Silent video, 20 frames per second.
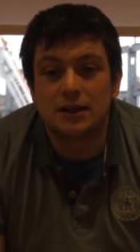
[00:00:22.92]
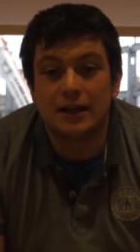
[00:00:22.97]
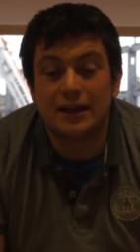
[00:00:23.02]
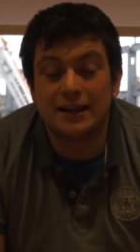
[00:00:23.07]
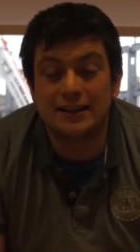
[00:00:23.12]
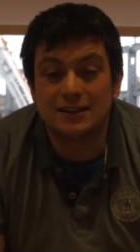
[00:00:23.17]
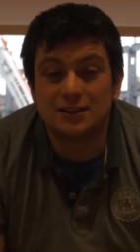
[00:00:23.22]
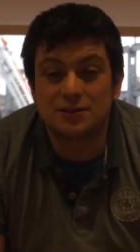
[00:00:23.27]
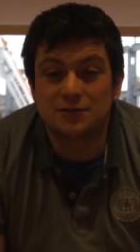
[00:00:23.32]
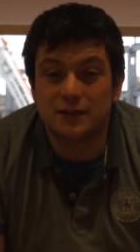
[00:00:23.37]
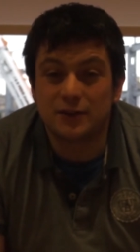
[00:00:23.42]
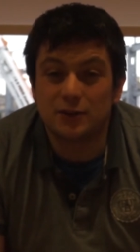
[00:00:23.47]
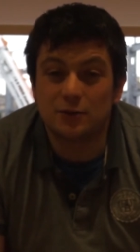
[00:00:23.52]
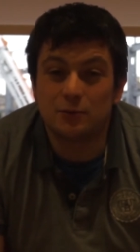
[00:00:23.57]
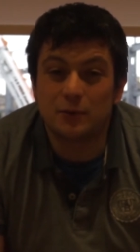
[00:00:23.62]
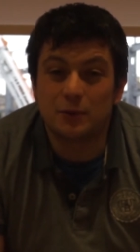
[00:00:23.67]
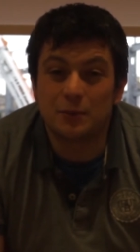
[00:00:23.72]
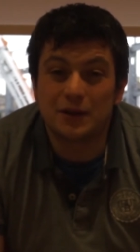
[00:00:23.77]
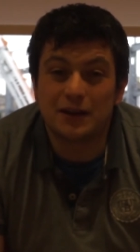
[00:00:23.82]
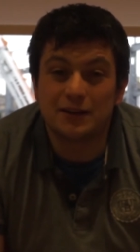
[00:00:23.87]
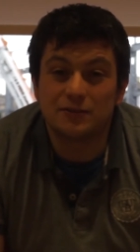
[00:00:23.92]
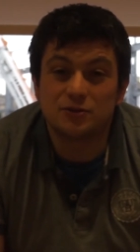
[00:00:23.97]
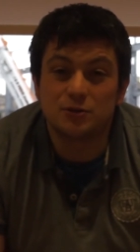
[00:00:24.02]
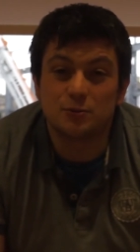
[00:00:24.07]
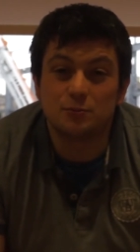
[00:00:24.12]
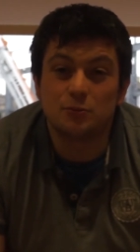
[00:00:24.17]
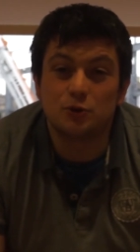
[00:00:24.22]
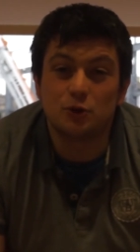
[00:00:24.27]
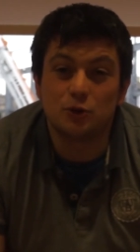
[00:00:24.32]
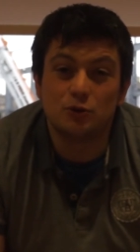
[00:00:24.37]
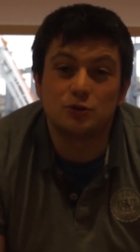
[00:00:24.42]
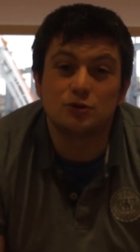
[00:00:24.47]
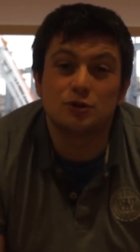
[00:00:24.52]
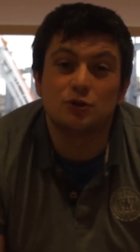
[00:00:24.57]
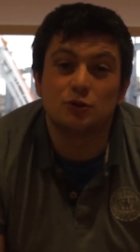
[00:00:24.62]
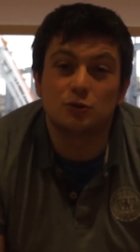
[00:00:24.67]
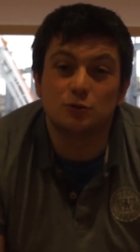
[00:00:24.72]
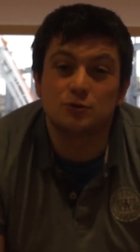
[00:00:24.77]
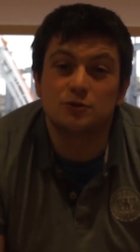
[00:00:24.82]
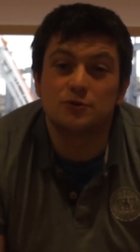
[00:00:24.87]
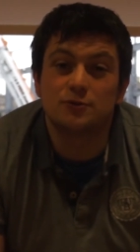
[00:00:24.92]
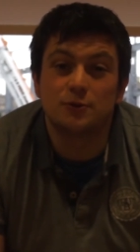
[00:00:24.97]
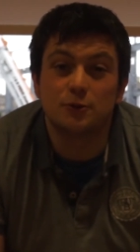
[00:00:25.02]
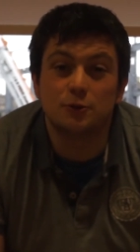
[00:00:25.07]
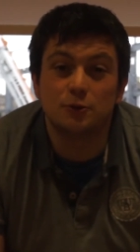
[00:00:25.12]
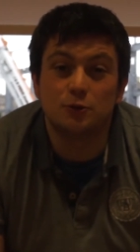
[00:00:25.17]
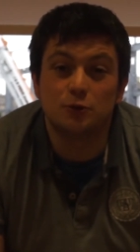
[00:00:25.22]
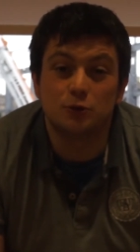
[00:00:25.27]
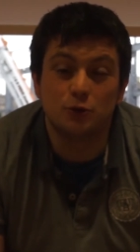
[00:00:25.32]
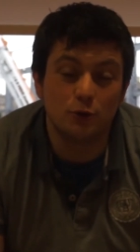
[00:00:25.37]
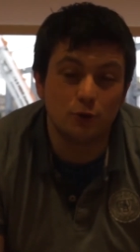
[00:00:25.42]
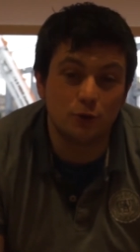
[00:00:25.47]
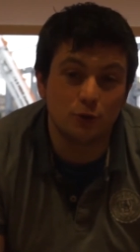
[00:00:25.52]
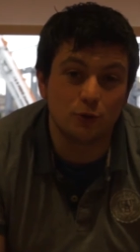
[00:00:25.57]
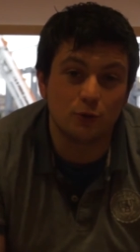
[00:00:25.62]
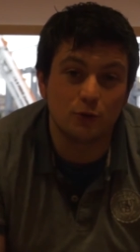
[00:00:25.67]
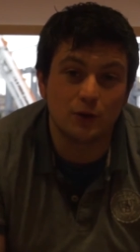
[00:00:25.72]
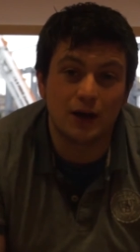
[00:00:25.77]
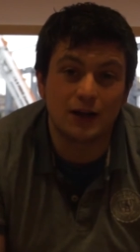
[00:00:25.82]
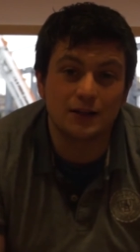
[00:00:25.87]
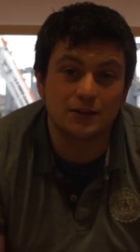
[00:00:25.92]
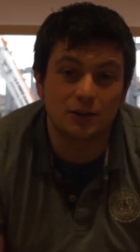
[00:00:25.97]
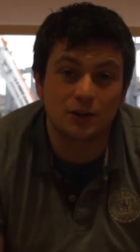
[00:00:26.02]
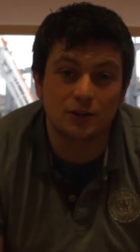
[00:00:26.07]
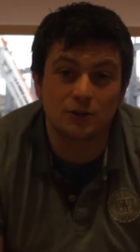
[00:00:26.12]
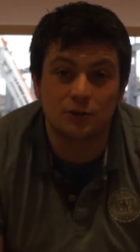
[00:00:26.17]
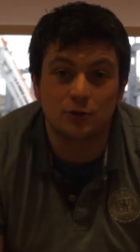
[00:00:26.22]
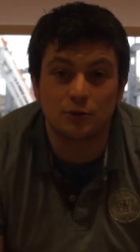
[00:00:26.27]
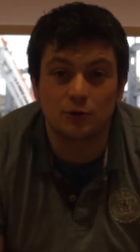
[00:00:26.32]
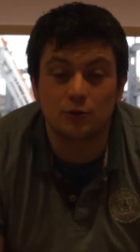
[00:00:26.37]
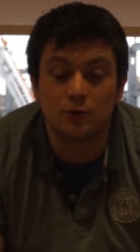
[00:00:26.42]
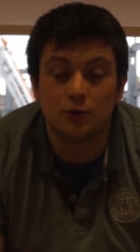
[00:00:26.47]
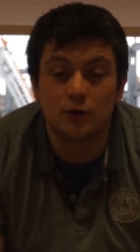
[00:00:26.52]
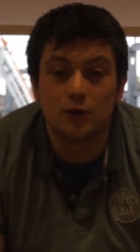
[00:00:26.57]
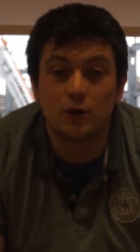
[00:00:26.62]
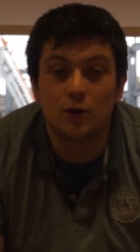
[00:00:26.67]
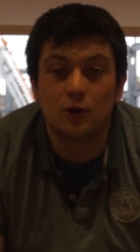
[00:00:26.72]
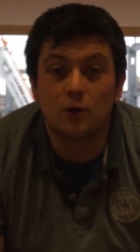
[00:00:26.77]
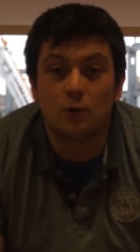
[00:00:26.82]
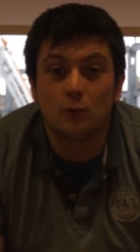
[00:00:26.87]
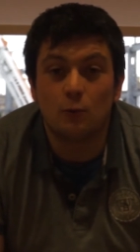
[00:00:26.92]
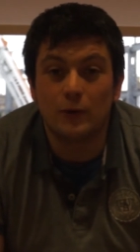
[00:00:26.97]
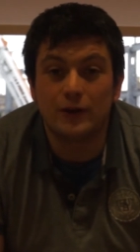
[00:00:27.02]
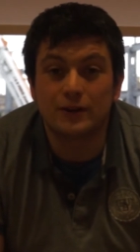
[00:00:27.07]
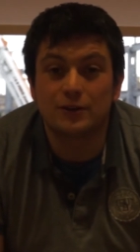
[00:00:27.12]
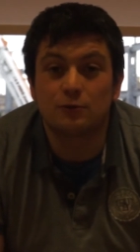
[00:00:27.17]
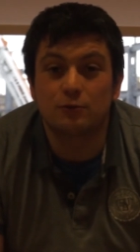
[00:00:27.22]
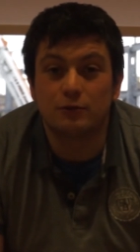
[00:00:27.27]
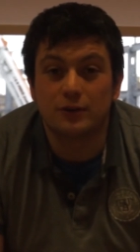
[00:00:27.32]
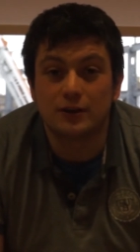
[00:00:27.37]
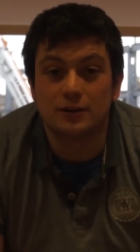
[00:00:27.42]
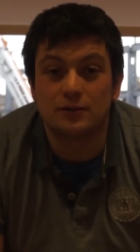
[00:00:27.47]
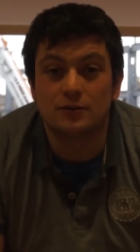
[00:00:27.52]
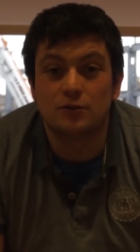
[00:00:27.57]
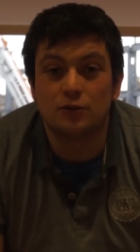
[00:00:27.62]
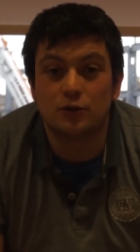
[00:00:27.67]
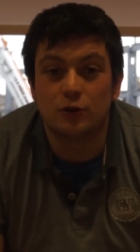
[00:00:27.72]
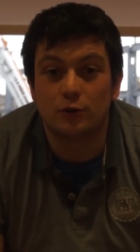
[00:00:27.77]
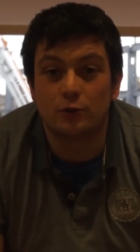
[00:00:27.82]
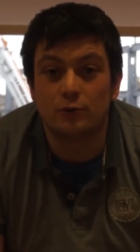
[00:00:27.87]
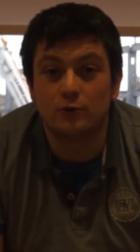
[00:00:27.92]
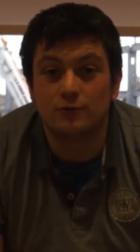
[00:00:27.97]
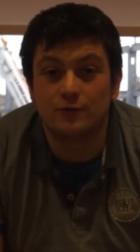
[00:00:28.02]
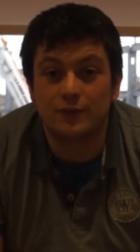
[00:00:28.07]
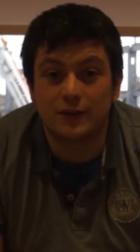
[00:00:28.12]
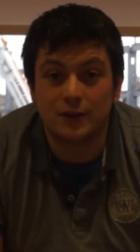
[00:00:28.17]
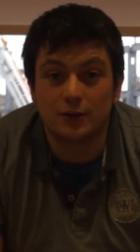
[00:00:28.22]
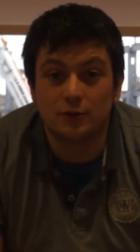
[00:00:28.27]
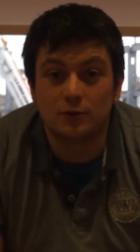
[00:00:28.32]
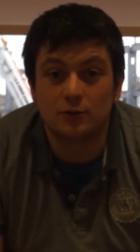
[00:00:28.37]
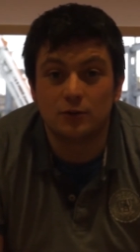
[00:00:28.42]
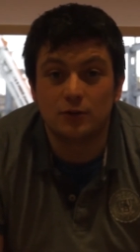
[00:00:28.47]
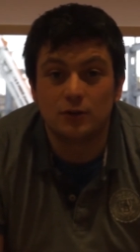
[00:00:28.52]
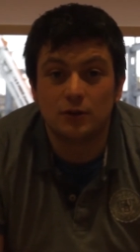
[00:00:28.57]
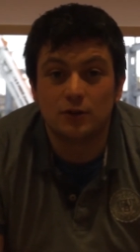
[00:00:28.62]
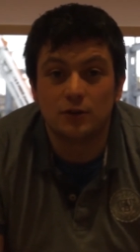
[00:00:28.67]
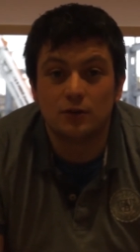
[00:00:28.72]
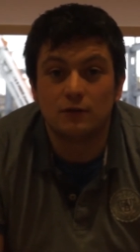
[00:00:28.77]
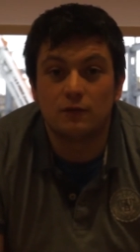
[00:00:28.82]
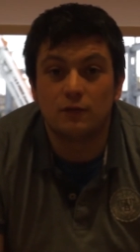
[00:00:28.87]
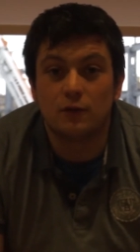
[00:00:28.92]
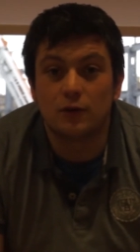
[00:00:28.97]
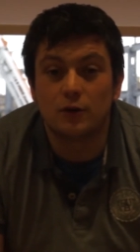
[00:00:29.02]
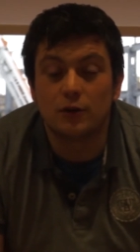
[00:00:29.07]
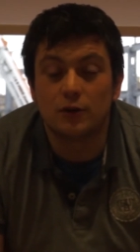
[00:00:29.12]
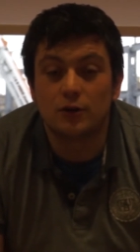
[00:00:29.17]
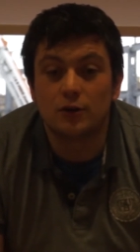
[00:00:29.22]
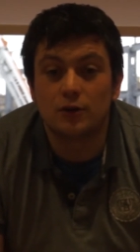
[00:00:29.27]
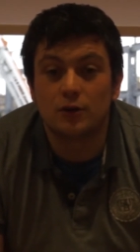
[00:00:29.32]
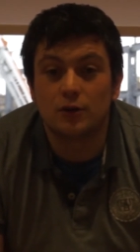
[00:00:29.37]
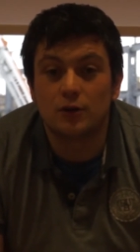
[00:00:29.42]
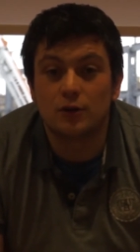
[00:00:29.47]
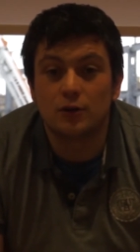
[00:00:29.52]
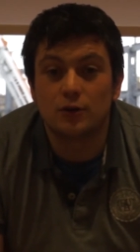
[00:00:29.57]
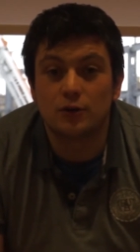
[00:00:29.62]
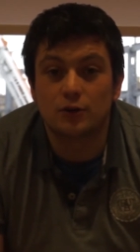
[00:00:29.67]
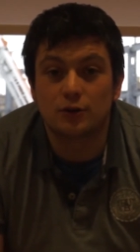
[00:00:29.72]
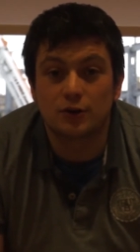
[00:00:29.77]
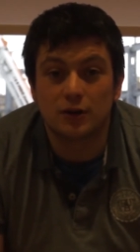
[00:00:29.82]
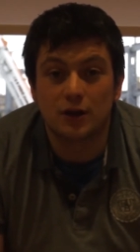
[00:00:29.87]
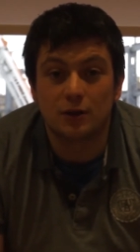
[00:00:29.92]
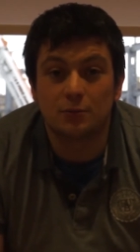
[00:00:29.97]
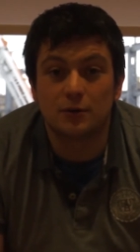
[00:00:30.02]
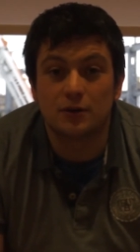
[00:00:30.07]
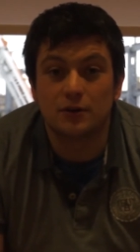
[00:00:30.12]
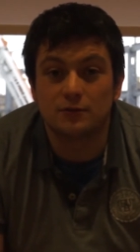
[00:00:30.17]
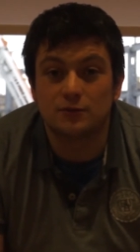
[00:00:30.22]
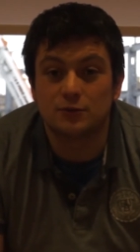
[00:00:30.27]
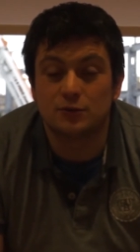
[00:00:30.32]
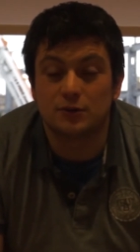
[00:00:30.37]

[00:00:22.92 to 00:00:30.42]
In this video we will have some do's and don'ts for you to do and not to do when creating your own video for your topic of